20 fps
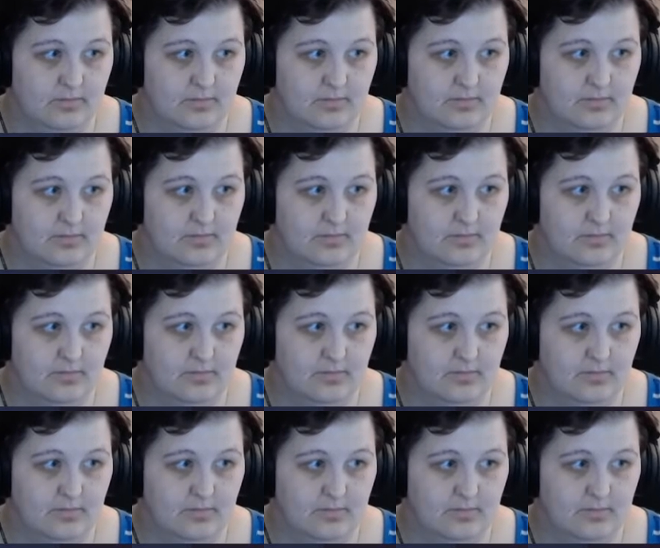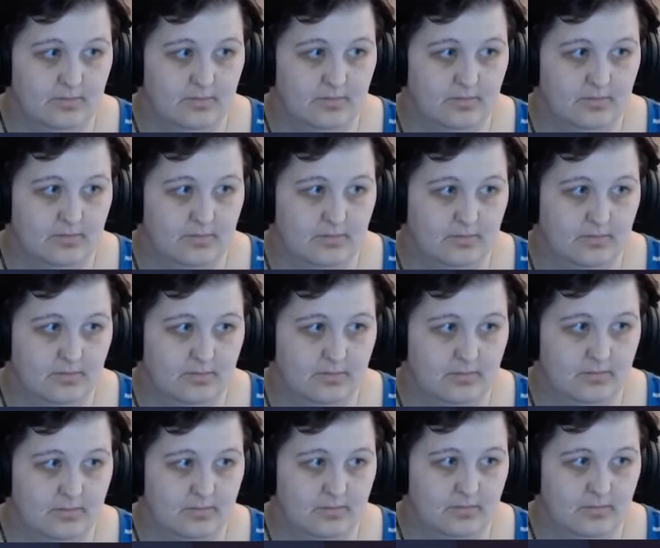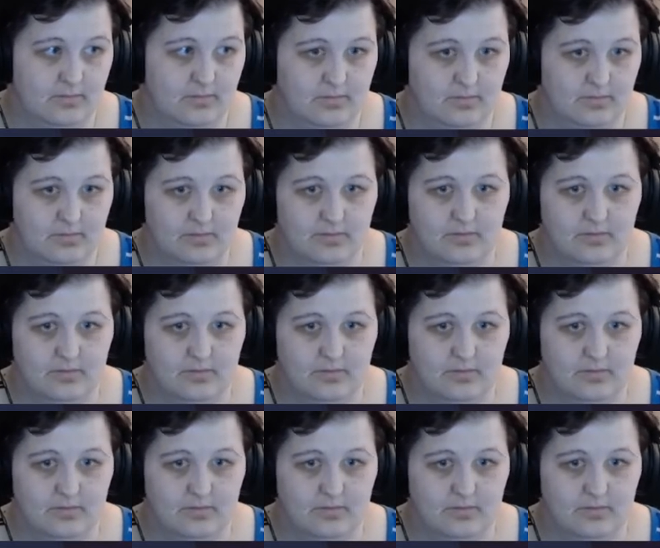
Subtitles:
Nothing is said.